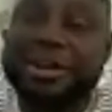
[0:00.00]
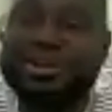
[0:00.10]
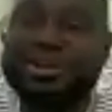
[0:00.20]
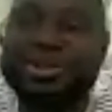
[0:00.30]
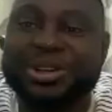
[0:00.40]

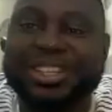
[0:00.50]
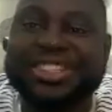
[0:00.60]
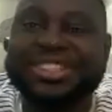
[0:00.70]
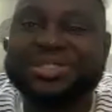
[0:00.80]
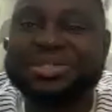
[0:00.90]
I'm
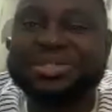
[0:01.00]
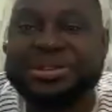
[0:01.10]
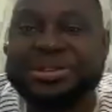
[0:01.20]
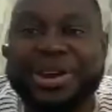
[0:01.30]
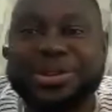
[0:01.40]
good, George.
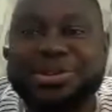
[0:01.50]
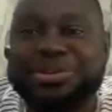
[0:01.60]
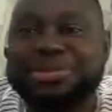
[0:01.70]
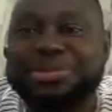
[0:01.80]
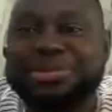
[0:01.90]
What
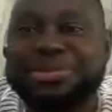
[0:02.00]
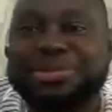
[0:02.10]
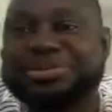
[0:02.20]
about you?